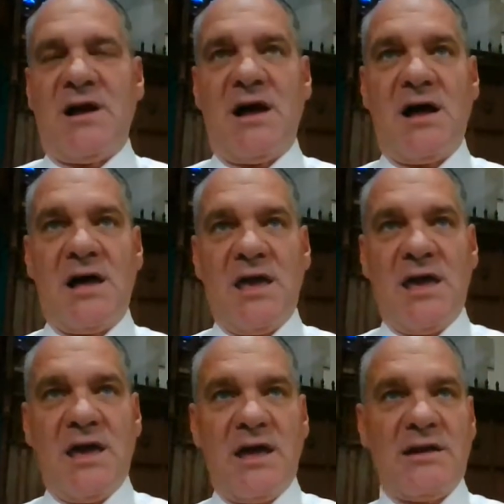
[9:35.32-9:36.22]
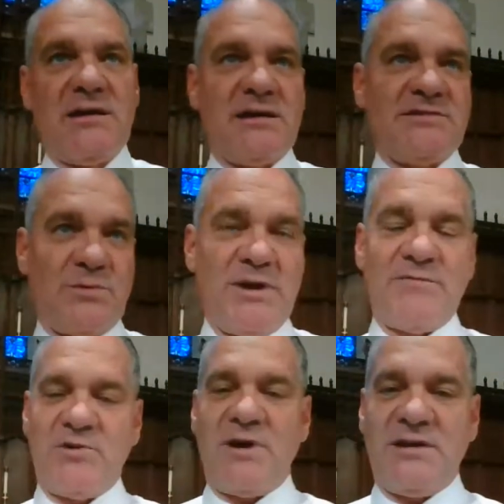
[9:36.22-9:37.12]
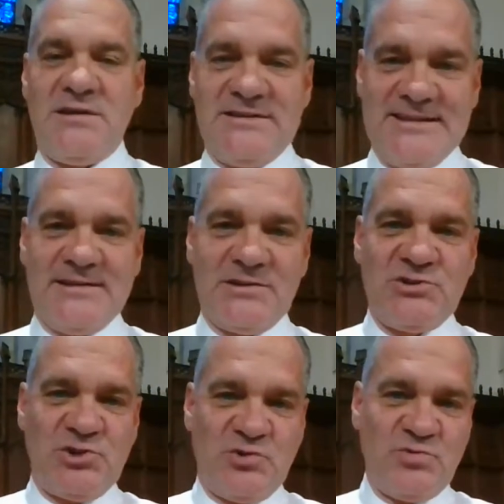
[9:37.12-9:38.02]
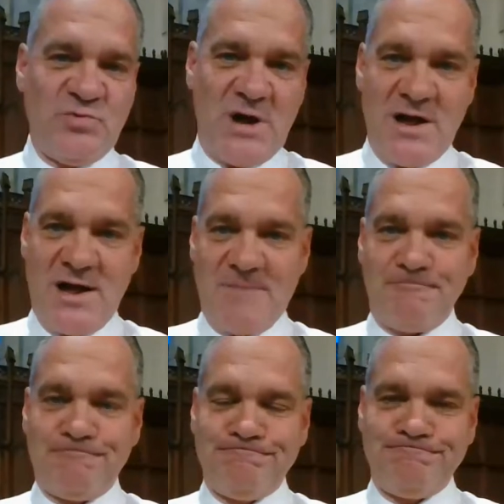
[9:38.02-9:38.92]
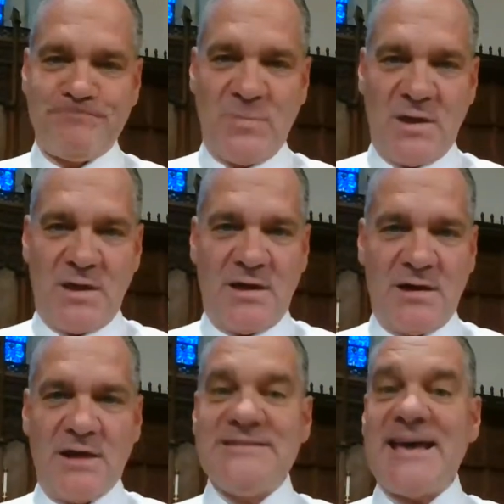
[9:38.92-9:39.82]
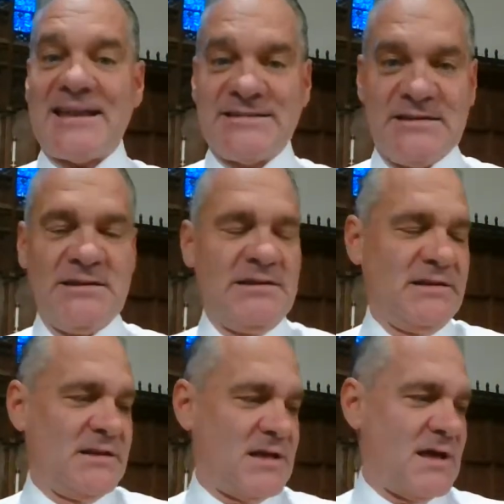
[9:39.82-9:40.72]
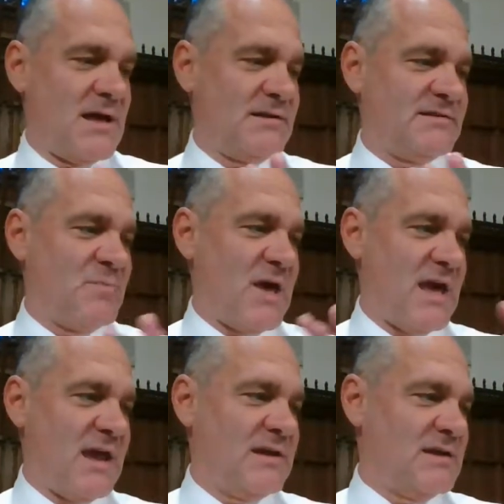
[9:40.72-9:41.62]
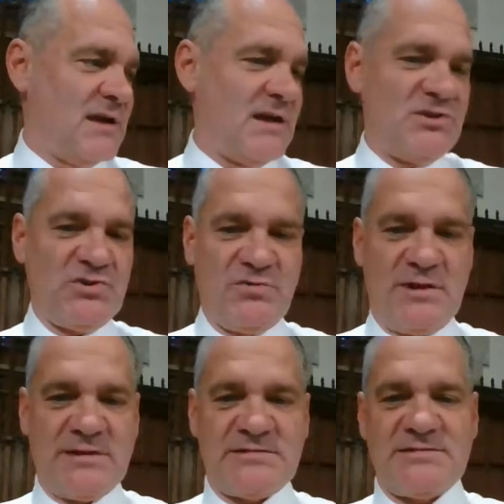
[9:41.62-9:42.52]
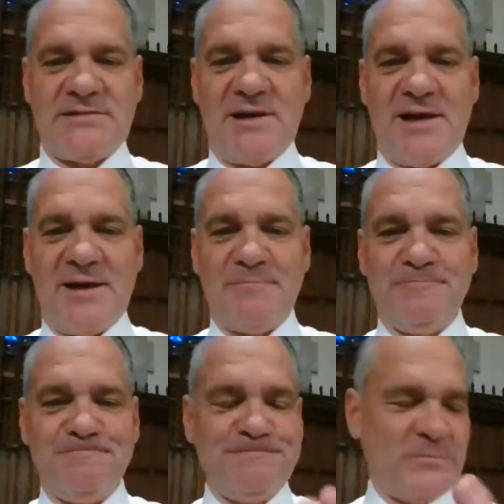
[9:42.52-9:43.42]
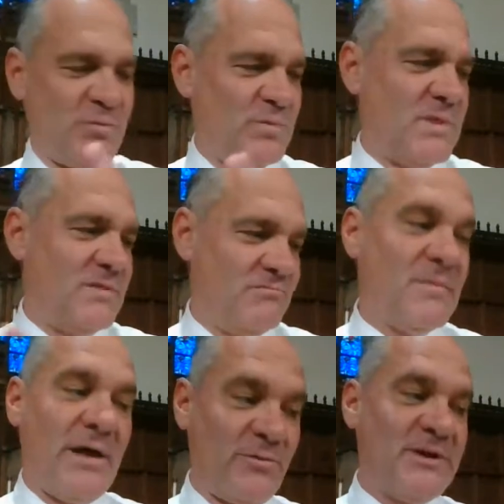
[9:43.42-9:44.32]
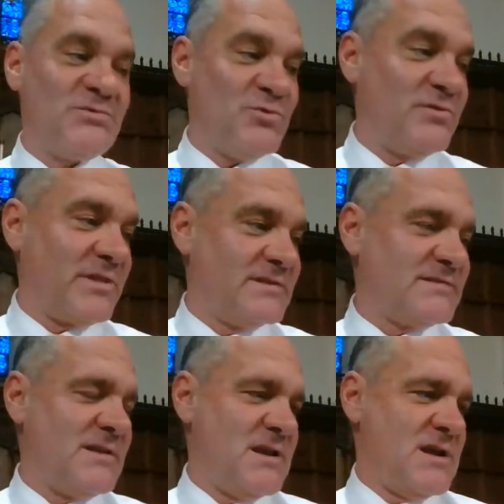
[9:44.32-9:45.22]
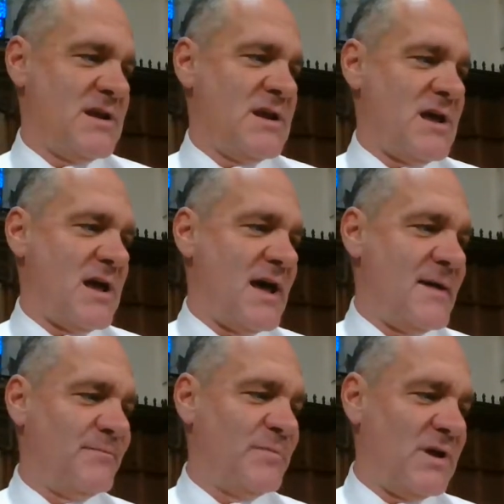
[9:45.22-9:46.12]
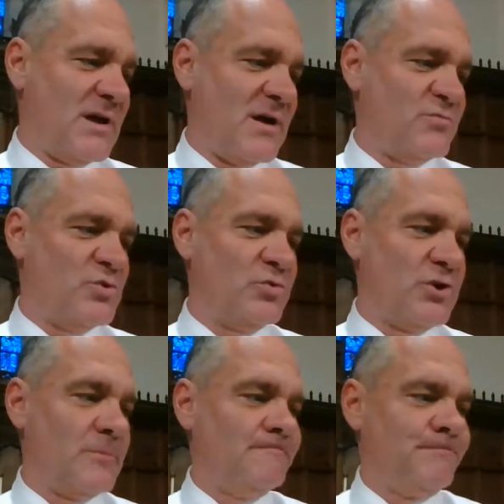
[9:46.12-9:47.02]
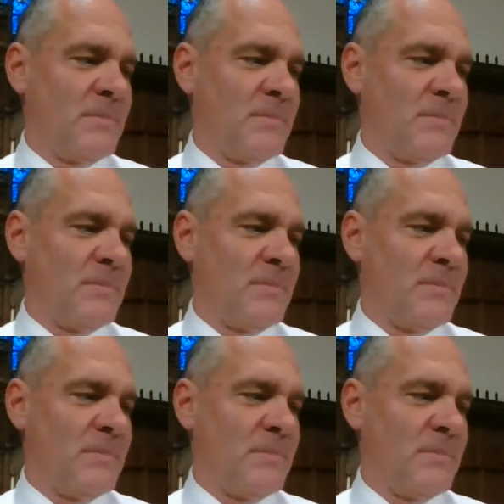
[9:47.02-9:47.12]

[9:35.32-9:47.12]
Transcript: So we have a great deal to a debt to pay to this otherwise ruthless ruler.